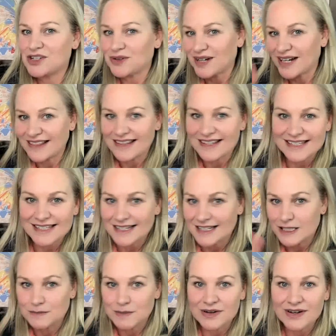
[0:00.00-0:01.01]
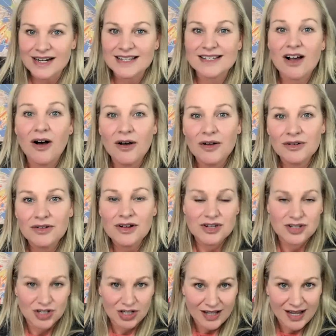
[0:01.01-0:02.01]
during this experience on
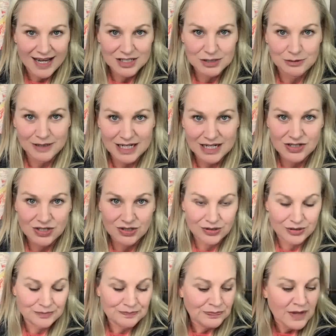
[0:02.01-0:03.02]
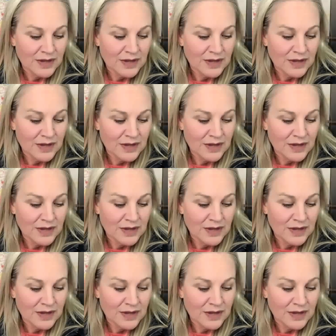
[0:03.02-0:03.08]
July 22.